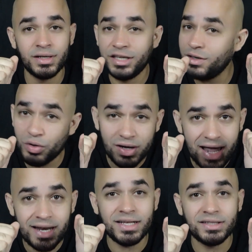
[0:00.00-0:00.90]
He would
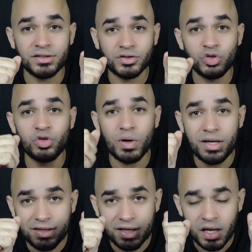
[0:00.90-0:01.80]
not listen. So you know what
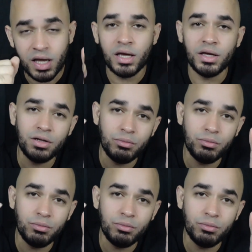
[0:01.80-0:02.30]
he did? He